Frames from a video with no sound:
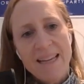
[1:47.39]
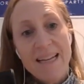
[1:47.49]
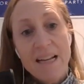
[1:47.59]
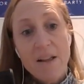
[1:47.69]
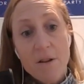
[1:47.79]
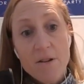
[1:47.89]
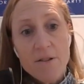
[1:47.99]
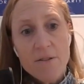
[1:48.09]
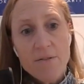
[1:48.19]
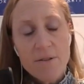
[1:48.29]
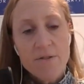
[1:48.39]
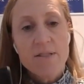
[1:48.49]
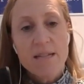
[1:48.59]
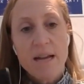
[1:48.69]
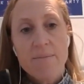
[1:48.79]
And I learned for the
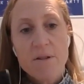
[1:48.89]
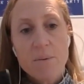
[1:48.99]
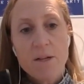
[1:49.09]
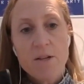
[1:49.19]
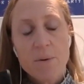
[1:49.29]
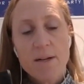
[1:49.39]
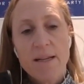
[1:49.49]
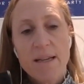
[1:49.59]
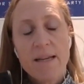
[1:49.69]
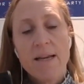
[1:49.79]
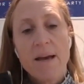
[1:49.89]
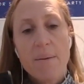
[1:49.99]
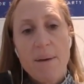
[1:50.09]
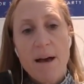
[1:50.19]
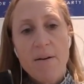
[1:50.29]
first time in 2020
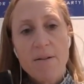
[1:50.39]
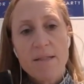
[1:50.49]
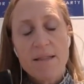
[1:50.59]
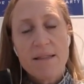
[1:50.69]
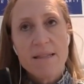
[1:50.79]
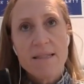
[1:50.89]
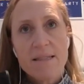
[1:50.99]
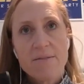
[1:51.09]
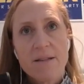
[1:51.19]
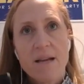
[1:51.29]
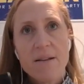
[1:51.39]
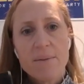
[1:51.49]
about this kind of